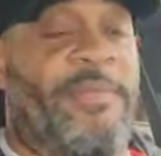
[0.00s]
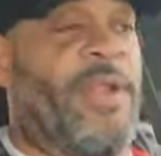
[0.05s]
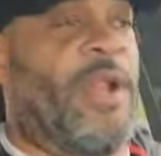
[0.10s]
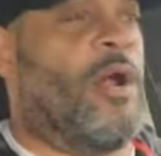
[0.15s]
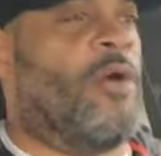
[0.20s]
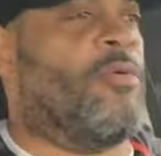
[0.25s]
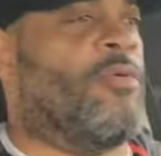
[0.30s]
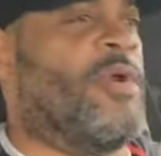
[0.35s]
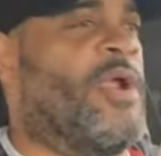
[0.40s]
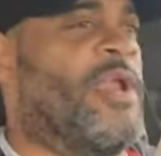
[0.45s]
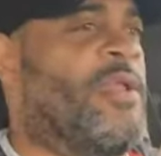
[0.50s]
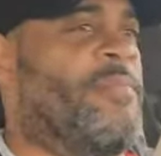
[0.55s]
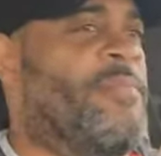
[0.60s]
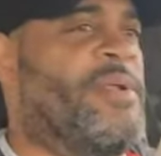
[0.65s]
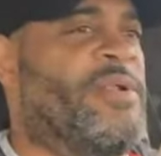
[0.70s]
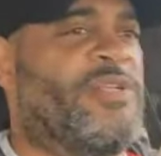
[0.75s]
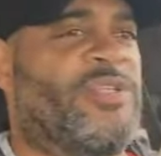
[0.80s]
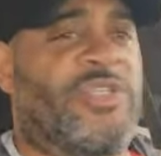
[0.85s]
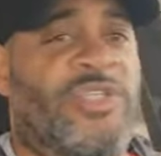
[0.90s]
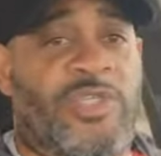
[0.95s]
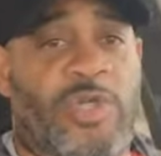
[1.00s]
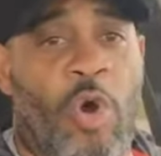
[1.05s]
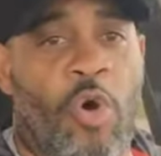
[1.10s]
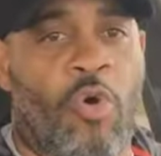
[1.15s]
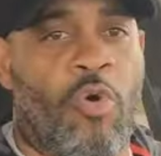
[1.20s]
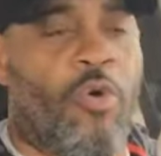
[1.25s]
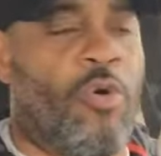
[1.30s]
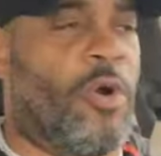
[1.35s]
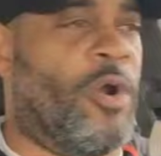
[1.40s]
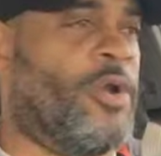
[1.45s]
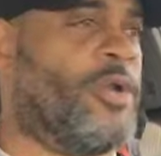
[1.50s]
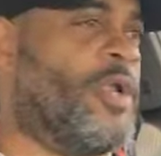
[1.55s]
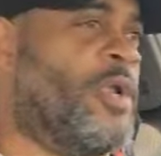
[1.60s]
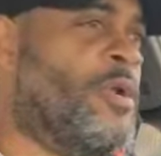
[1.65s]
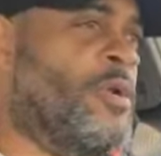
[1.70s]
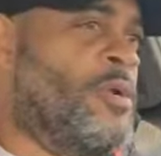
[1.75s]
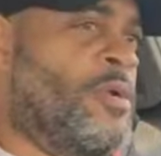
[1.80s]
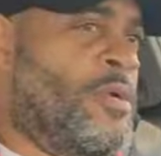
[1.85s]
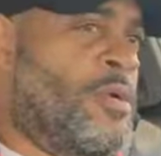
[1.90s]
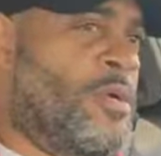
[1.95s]
had already been scorned.
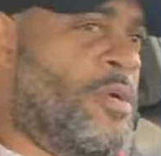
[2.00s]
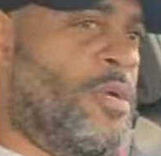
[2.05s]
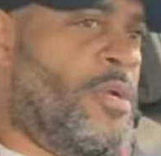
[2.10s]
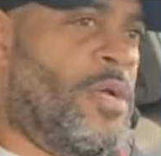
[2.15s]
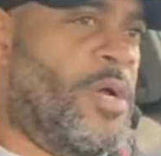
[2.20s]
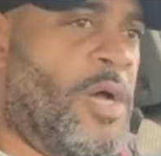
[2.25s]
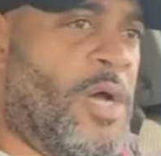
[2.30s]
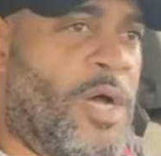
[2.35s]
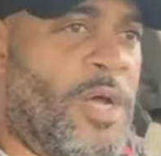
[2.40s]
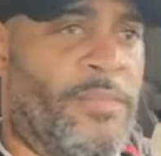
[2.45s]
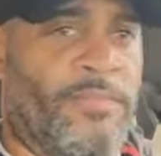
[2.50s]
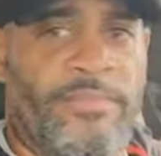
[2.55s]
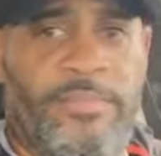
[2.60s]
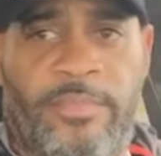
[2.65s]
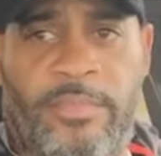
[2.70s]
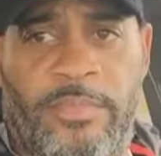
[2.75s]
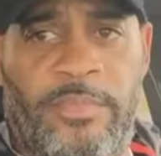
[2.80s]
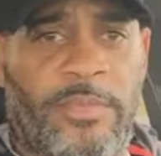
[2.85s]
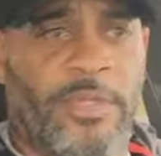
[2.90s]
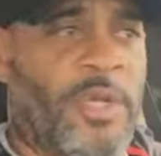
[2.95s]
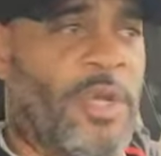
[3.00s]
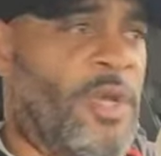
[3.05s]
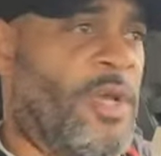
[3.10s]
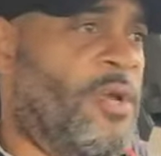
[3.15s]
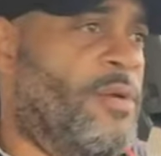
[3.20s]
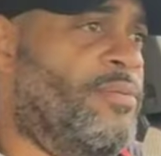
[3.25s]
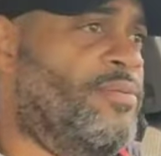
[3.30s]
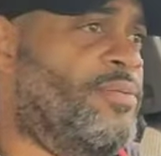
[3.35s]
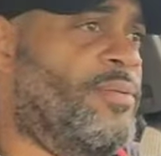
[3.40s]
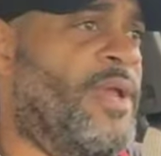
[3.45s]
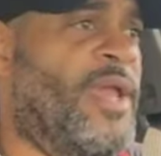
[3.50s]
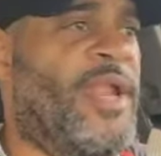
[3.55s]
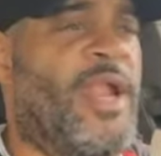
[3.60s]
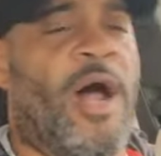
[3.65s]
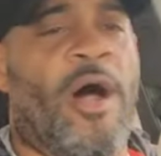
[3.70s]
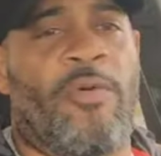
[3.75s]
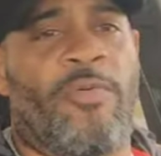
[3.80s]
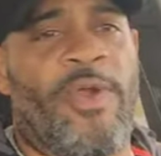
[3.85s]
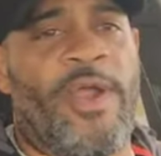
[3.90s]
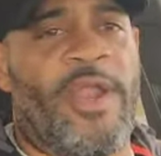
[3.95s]
Um, had
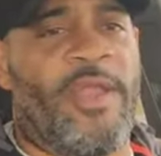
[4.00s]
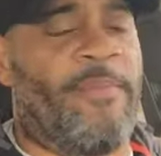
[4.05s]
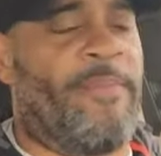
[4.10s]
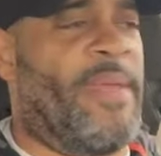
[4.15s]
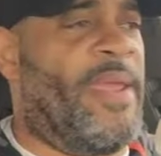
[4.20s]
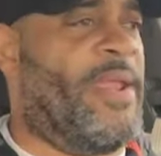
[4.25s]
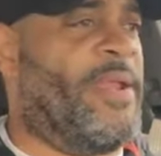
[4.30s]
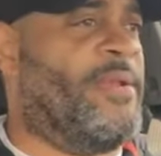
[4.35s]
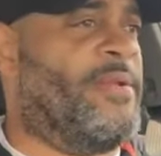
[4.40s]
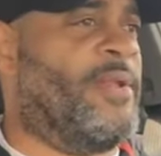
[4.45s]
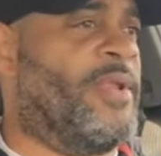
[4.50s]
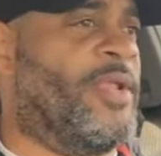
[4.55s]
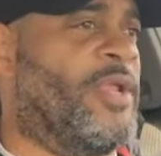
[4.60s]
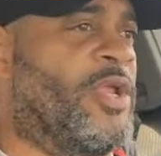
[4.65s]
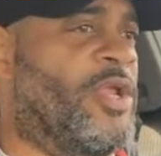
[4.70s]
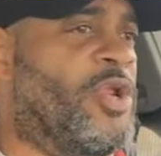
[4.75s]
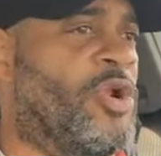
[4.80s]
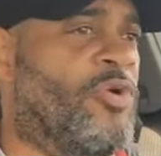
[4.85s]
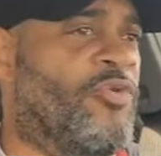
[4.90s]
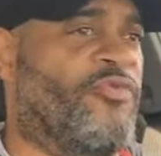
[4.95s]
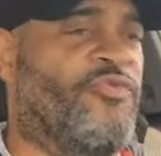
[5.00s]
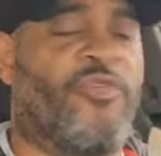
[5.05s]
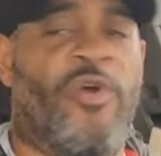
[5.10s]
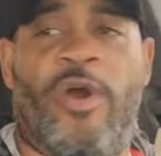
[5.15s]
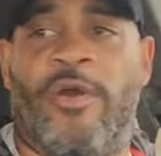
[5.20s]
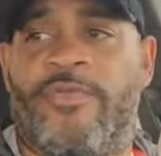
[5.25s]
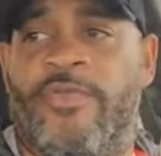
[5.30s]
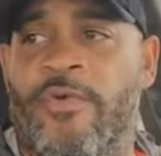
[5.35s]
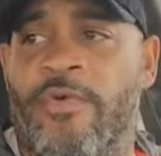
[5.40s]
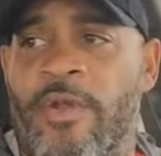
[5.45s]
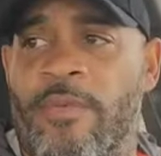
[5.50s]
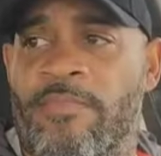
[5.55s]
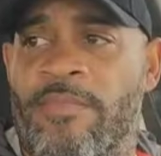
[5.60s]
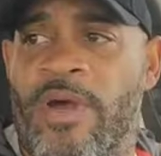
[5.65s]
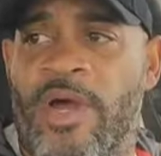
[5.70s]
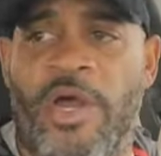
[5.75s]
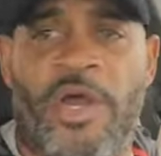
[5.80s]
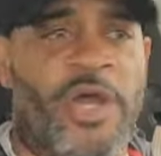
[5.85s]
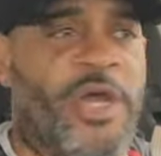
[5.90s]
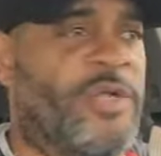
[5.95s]
already been, you know, drug through the
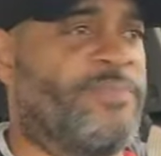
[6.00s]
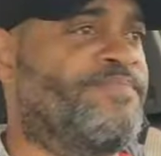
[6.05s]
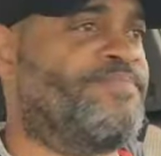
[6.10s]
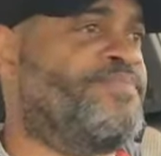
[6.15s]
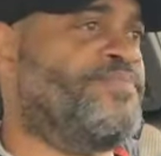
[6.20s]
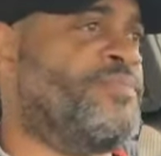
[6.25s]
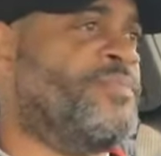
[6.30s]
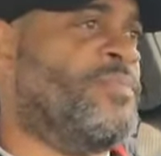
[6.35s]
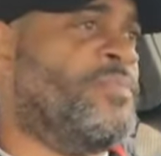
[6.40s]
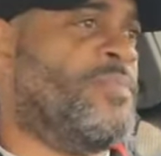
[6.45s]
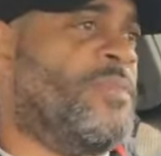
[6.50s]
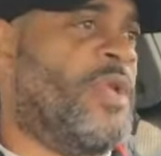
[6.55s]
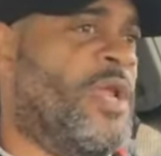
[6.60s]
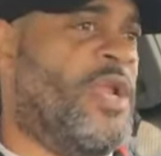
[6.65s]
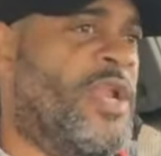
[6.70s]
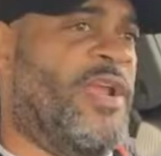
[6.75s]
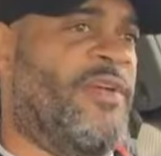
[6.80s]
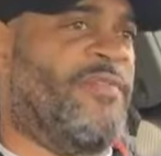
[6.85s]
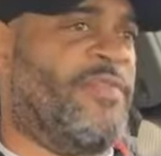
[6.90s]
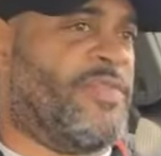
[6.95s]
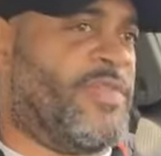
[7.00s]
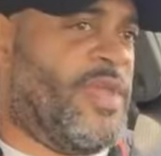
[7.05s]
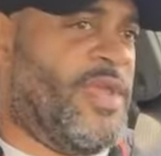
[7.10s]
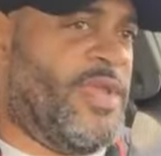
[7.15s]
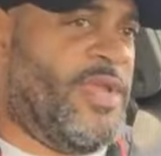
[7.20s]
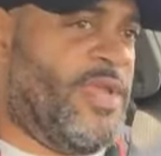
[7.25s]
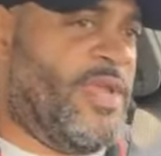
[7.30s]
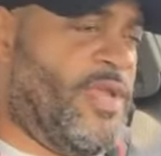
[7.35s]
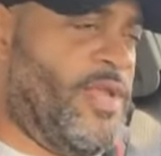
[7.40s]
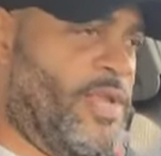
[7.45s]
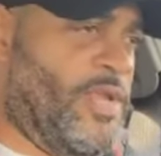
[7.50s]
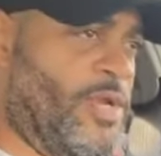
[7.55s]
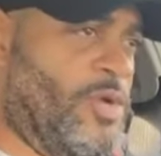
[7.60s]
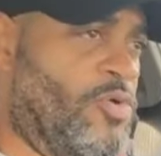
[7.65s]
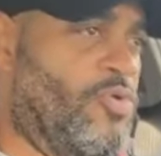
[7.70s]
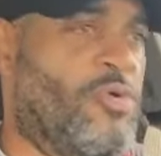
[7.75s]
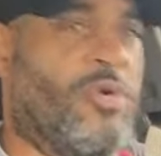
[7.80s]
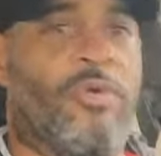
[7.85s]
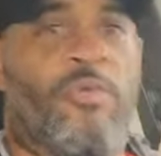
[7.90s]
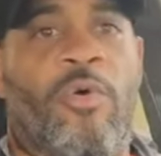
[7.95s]
mud and everything. And
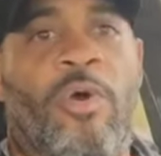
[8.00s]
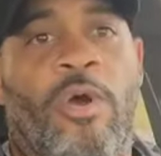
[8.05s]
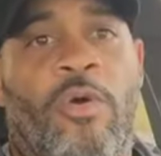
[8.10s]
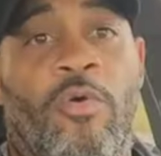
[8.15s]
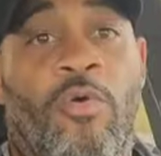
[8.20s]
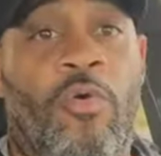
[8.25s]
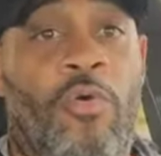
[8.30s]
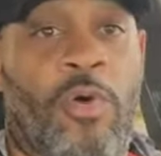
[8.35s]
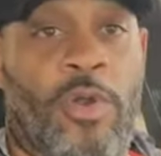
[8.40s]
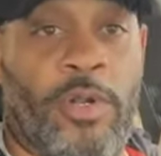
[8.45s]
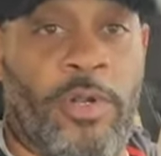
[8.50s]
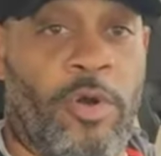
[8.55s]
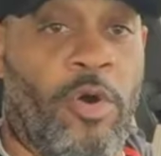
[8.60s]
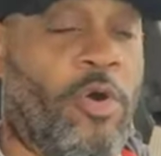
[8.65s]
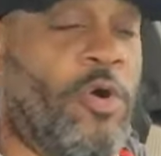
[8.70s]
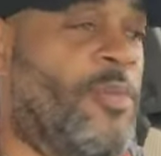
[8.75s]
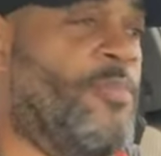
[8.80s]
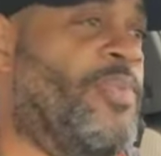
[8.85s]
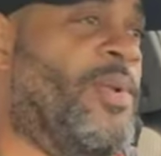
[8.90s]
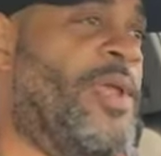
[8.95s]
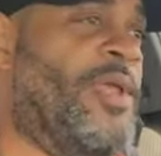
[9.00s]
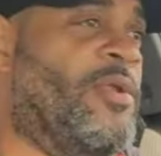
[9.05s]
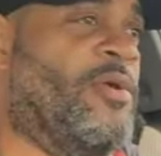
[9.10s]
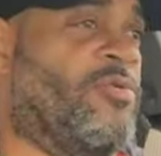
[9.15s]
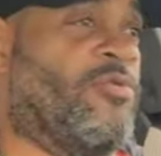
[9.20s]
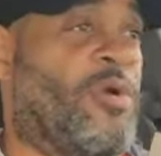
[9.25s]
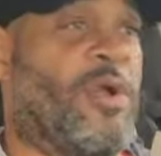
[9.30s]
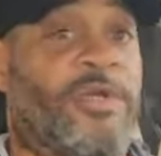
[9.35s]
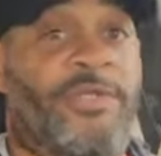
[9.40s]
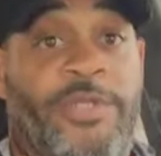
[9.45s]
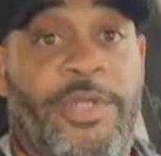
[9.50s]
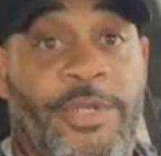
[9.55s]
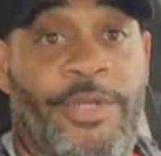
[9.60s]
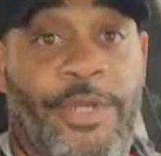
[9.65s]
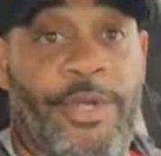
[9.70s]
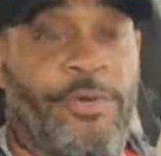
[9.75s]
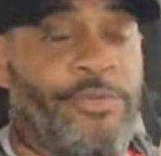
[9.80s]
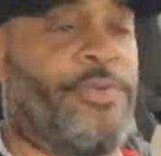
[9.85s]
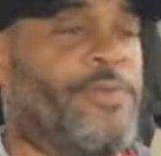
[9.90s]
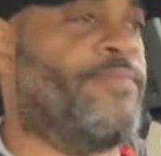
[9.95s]
who in the world would want to go and play lacrosse at
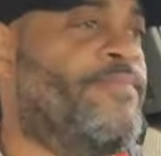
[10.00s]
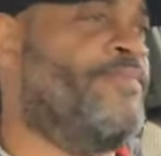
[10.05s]
Duke?